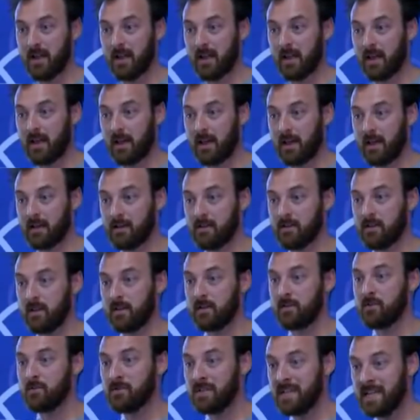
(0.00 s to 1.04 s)
and
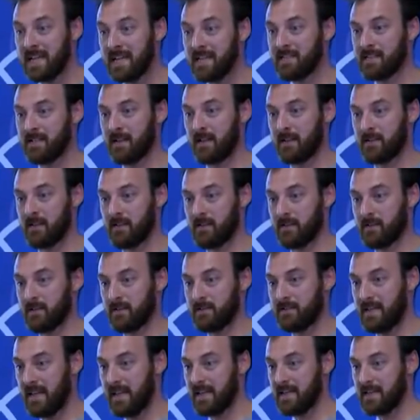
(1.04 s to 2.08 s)
you need
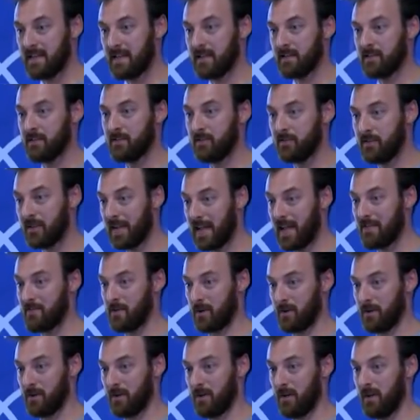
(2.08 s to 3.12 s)
data
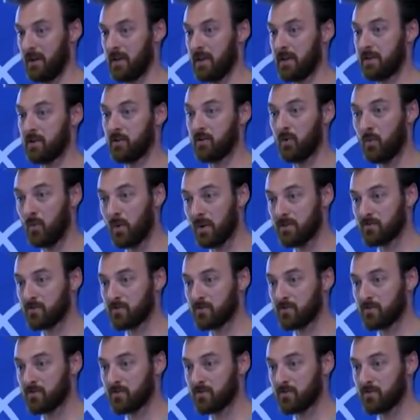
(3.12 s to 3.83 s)
together. You don't want